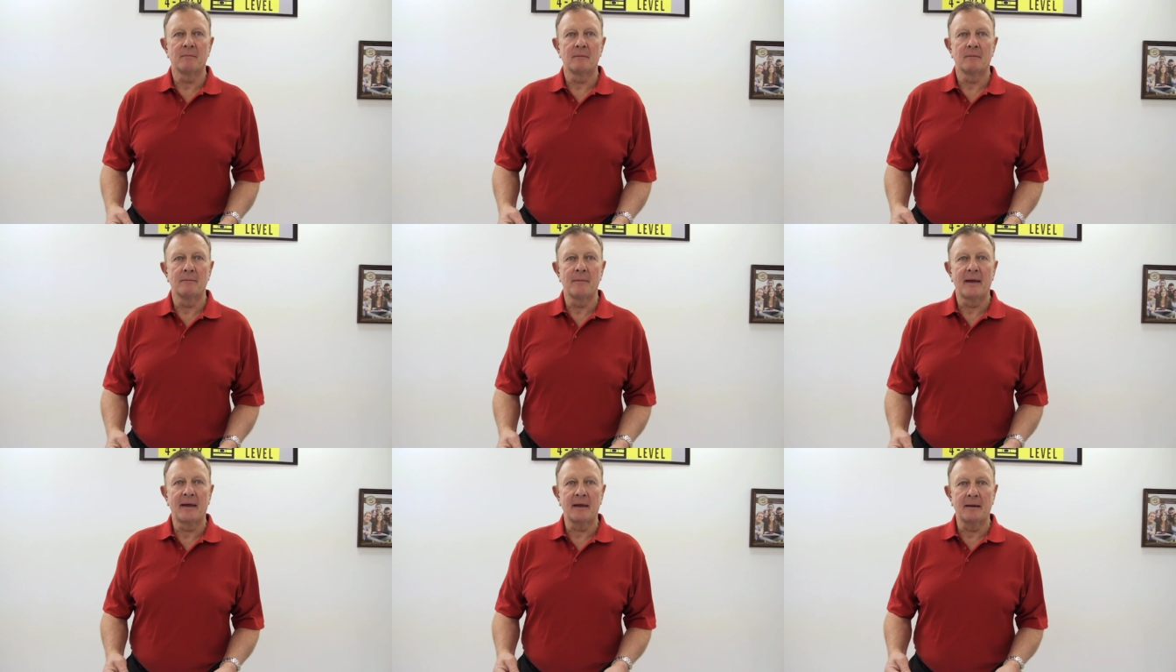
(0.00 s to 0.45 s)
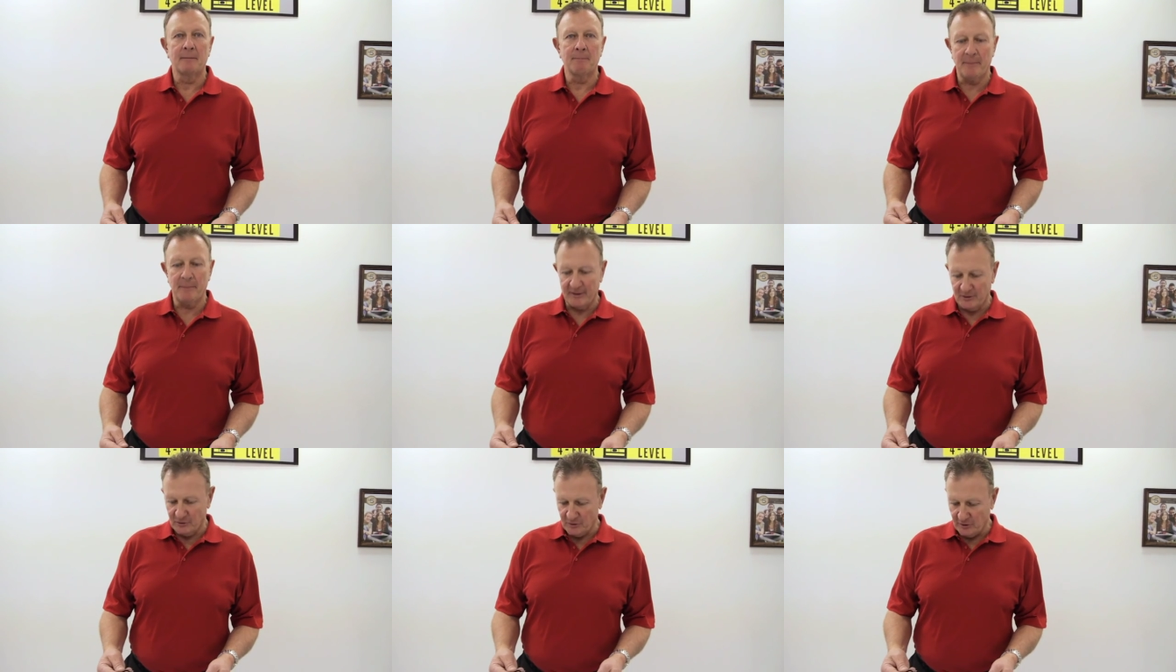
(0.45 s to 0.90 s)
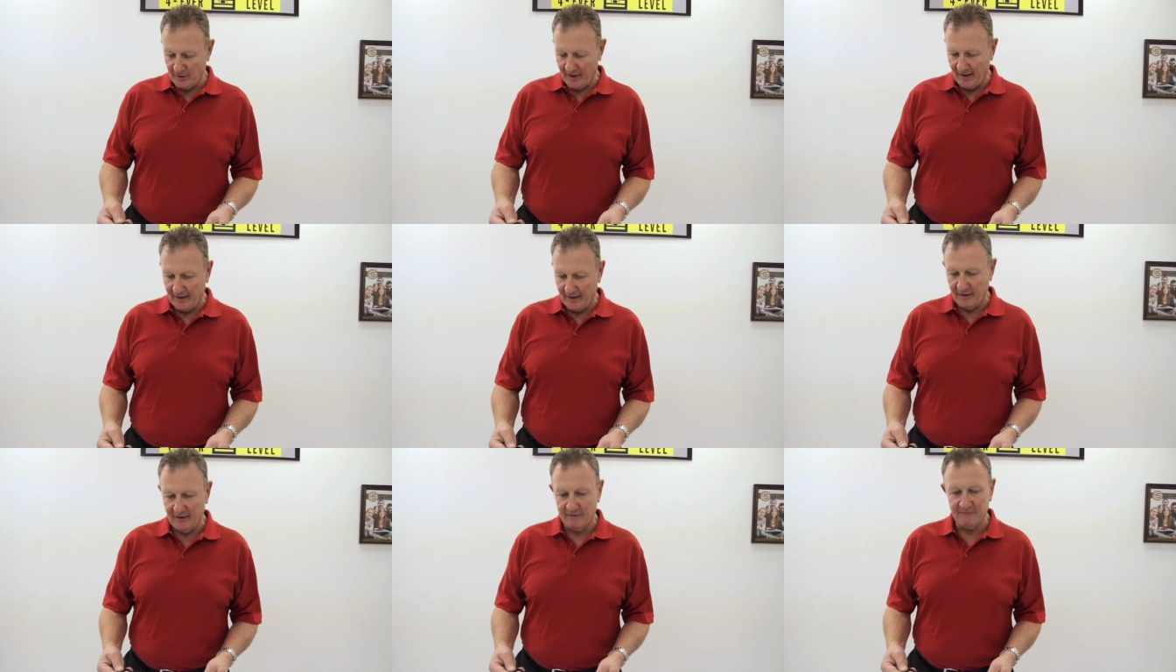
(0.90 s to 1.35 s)
making picture
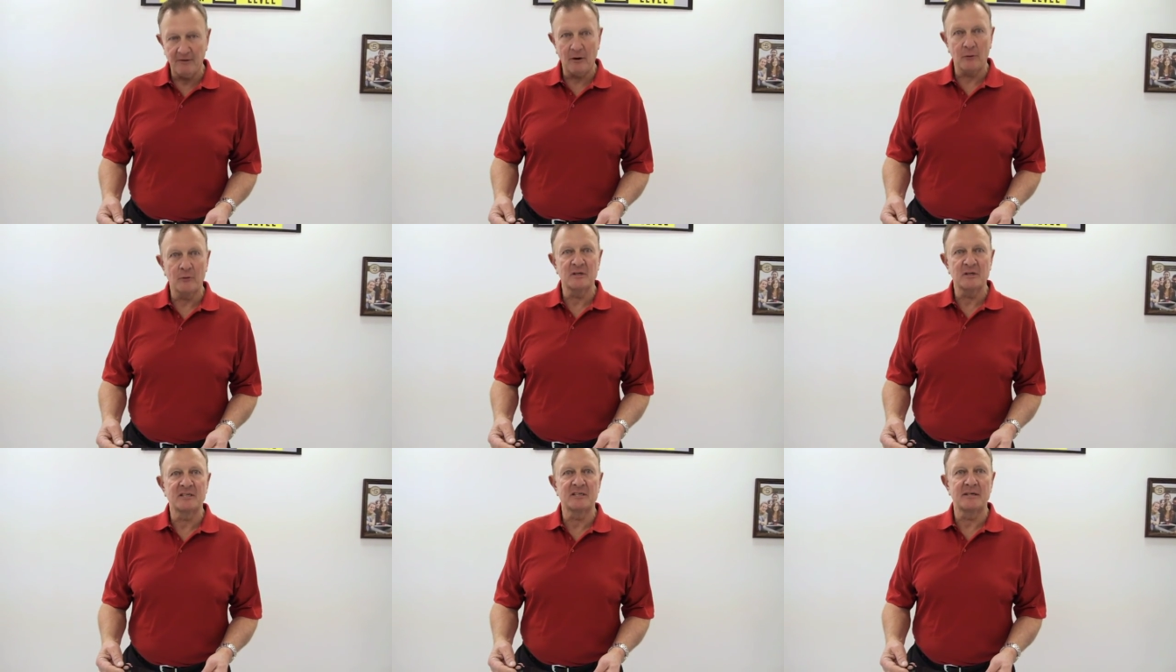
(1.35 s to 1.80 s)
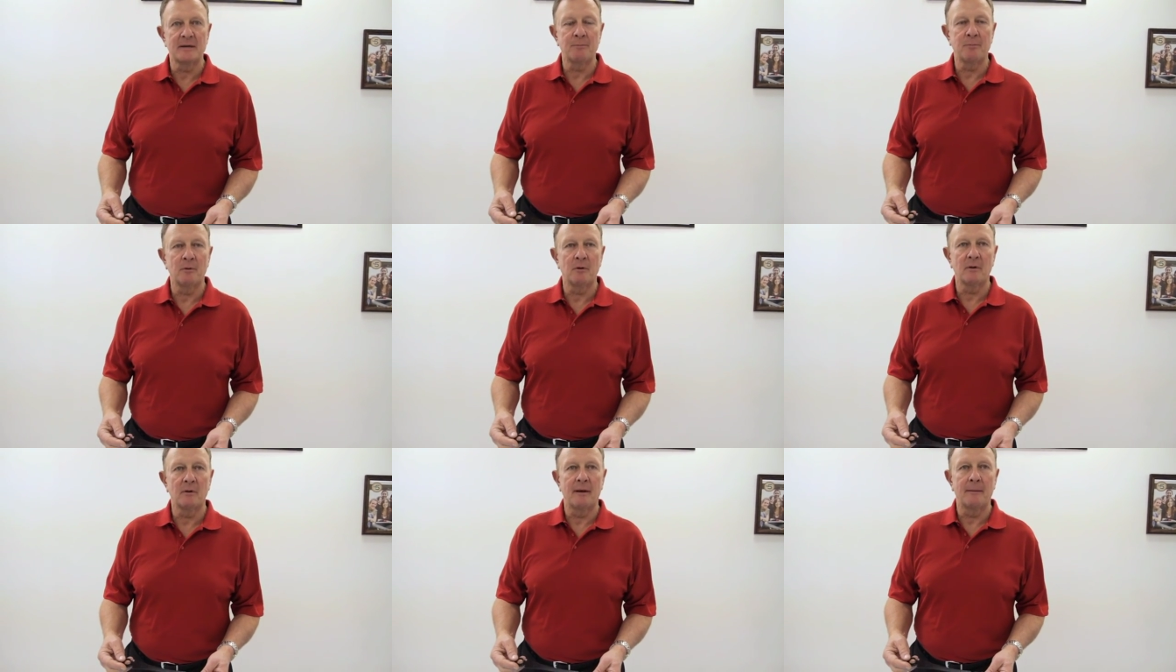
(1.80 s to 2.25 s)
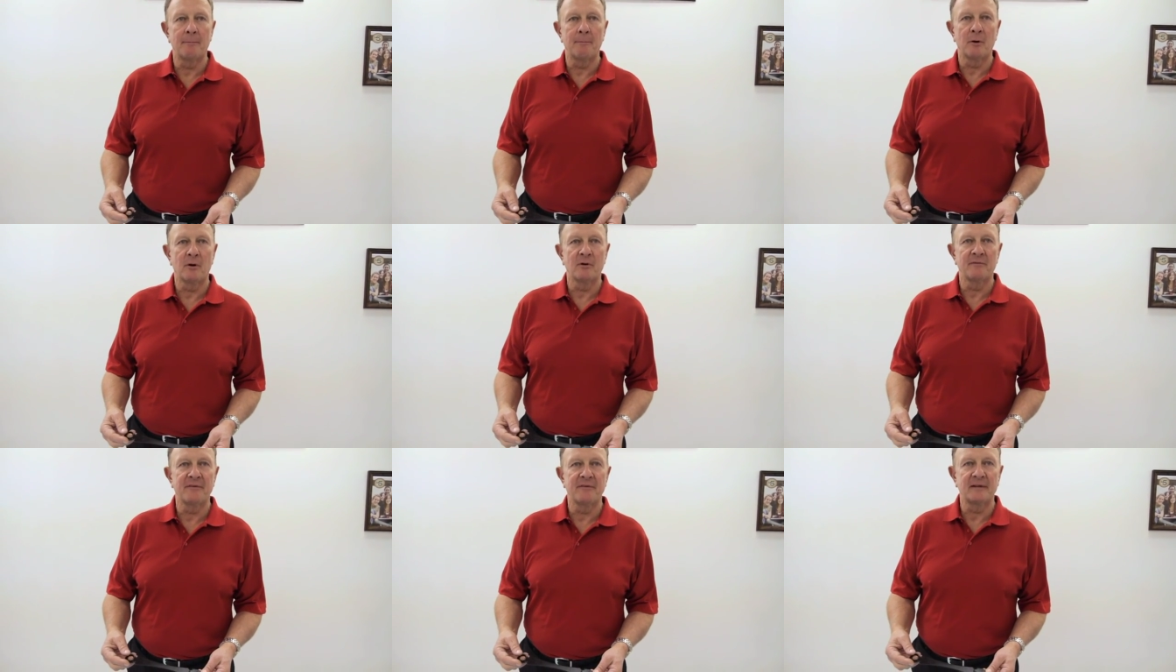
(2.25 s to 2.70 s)
hanging very simple and
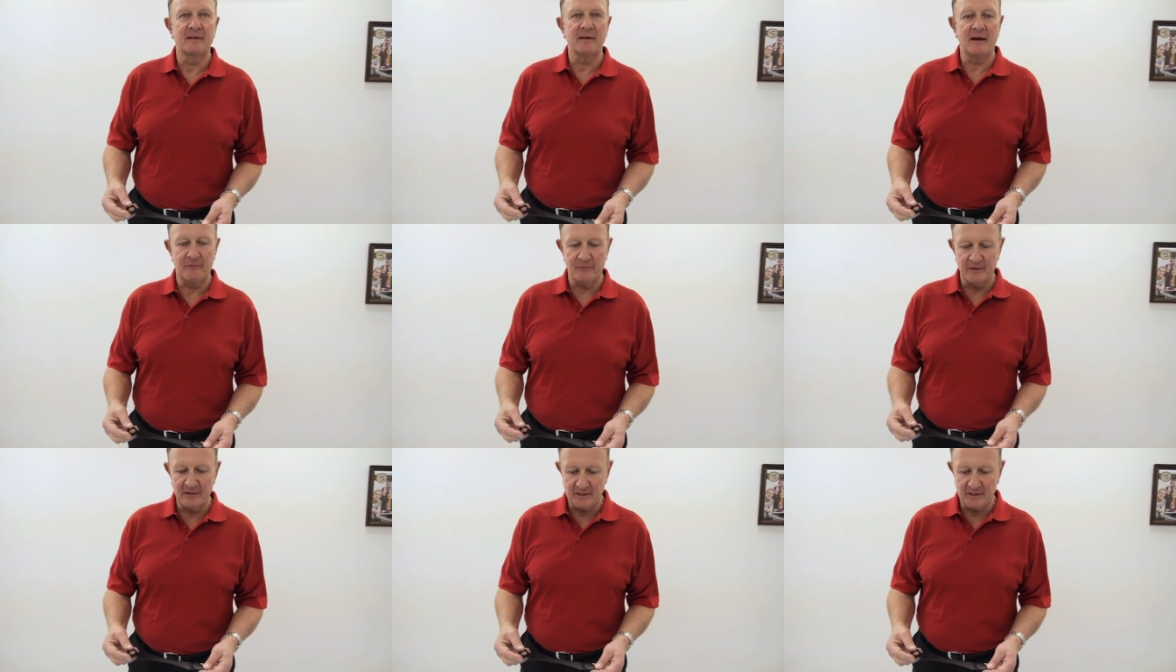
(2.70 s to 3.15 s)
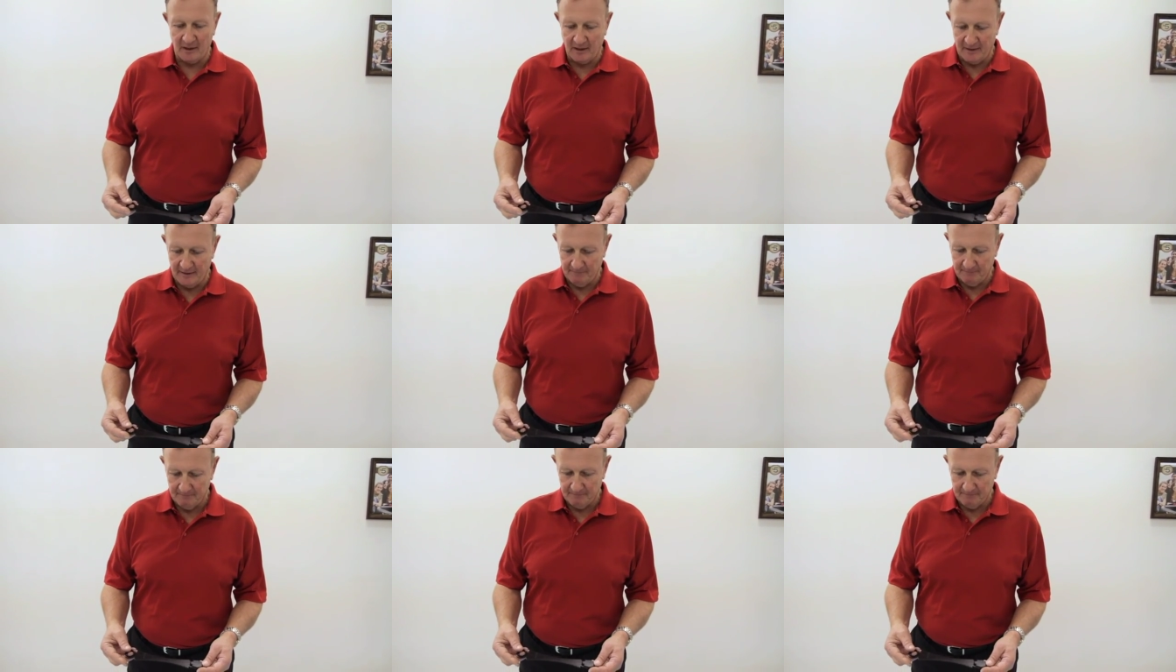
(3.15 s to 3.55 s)
perfect every time.